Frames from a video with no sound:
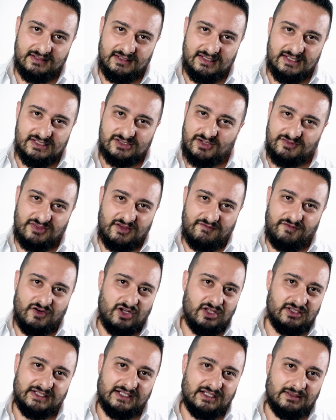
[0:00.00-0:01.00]
So if they
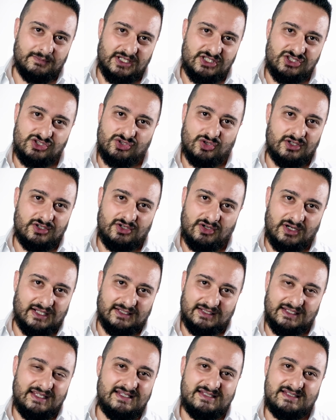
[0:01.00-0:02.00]
fall a little bit short, you're at
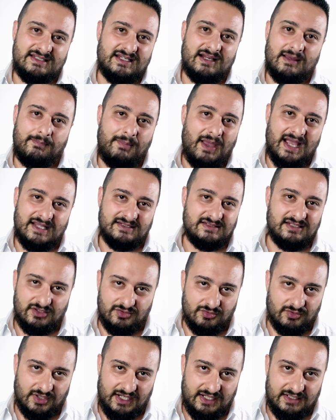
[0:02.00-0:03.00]
least in a passing
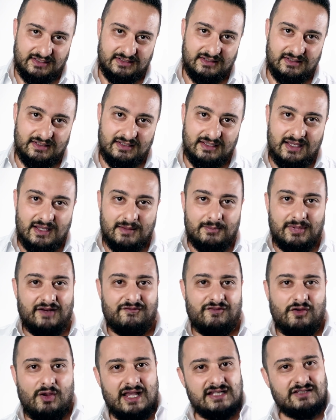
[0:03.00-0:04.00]
grade. But
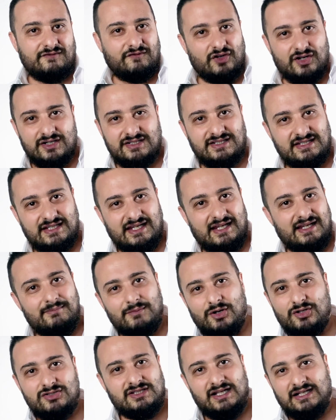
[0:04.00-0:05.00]
if you ask for a C,
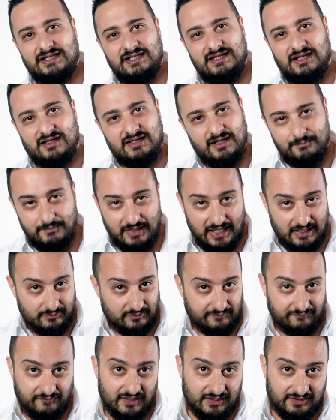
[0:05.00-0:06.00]
most likely they'll come back with
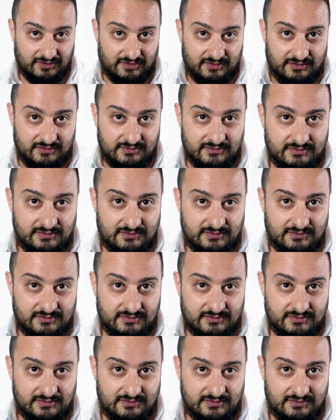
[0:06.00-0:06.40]
failure.